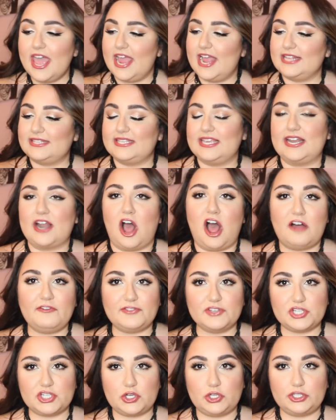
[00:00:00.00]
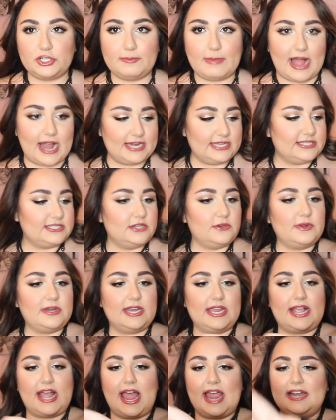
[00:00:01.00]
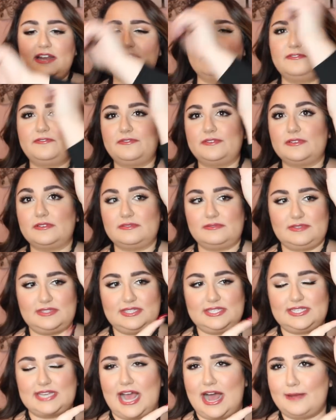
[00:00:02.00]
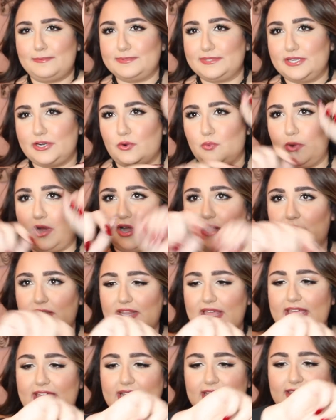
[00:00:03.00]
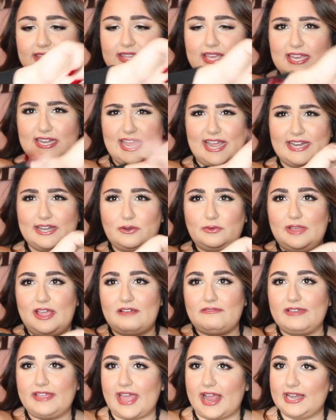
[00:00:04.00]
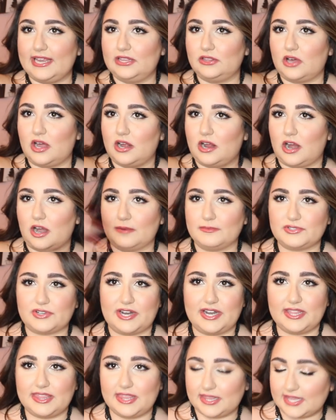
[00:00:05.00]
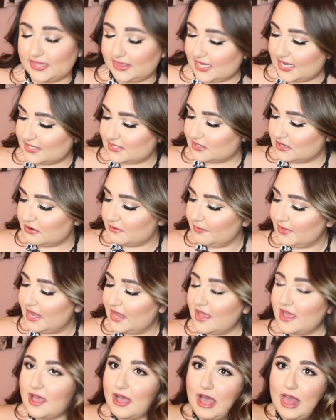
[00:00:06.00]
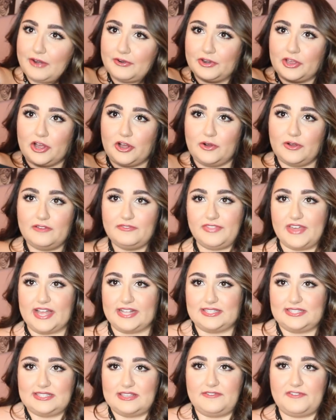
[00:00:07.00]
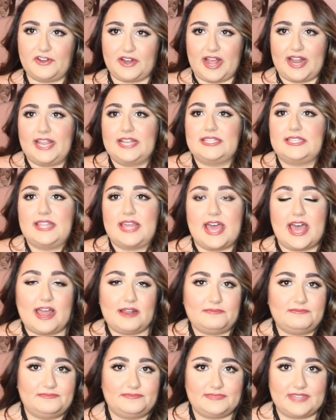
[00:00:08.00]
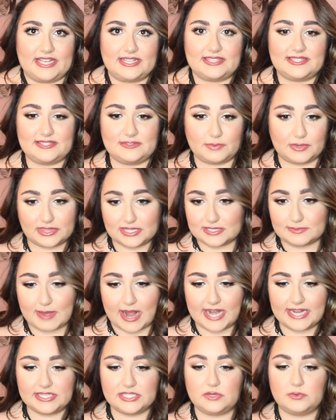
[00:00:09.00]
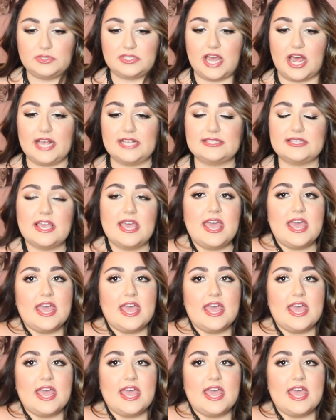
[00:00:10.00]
It's an off-the-shoulder bodysuit, and it kind of stops at a weird length, and I don't have like any long arms or anything like that, so I don't know if that's, if you're not into that, that's what this bodysuit does.